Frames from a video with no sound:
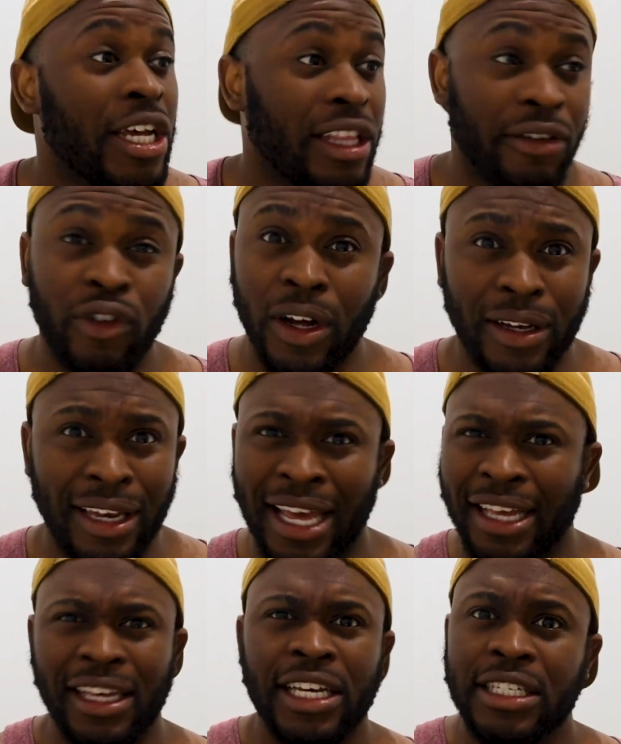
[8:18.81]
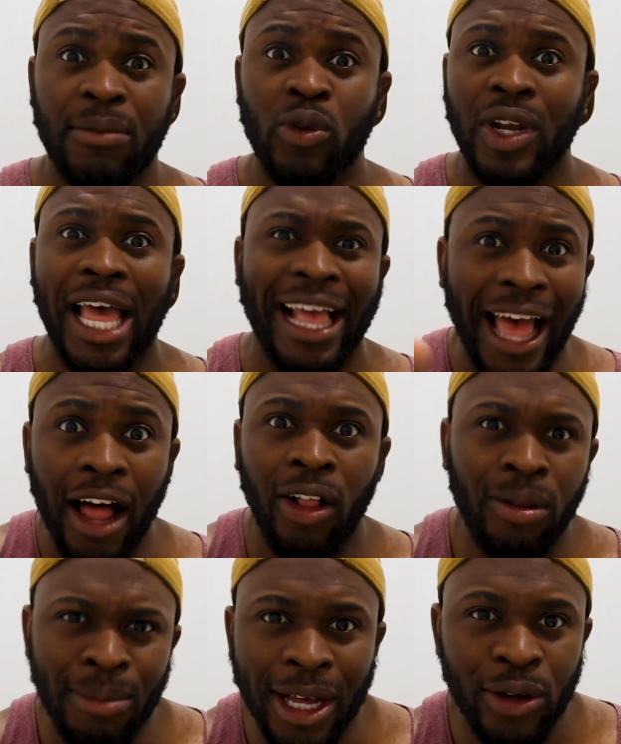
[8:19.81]
They've got like someone like
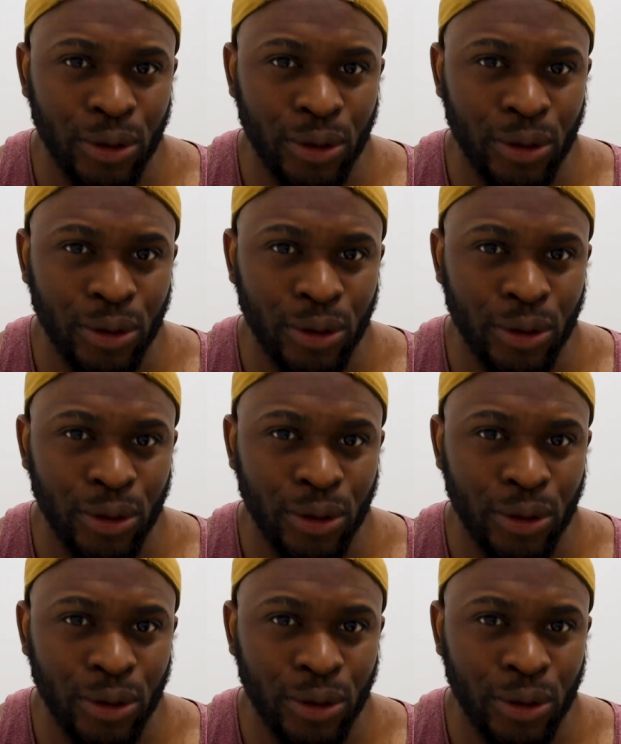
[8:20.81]
Elma,